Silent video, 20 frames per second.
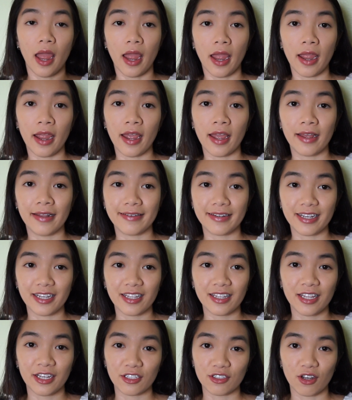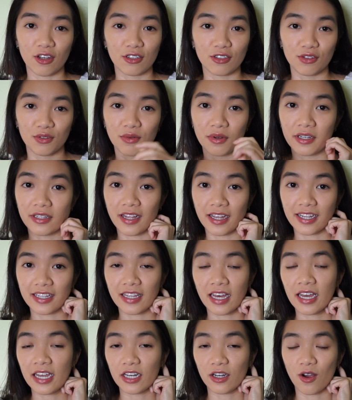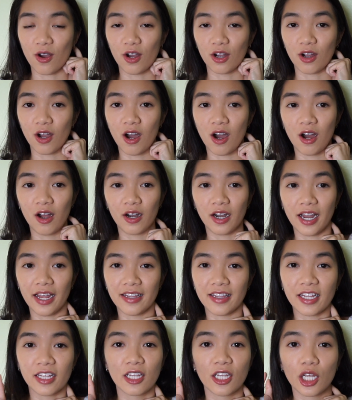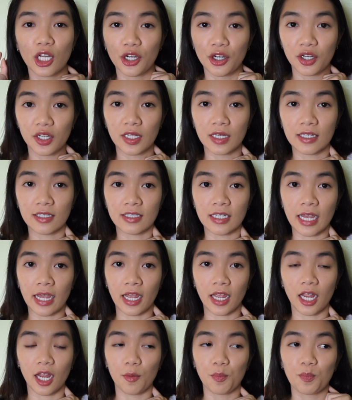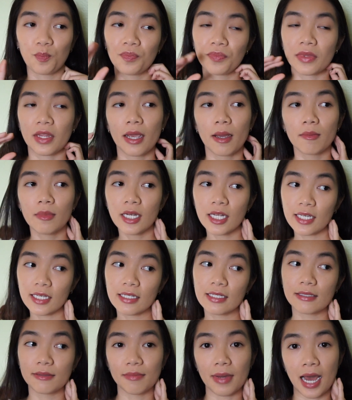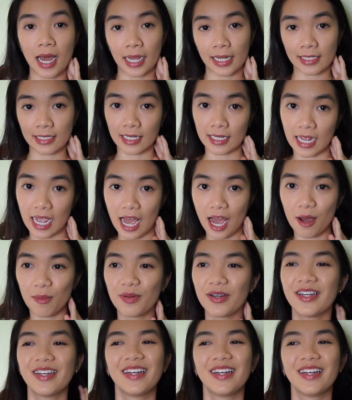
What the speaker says: And there's also one like that in Hong Kong, and they literally say, please mind the gap.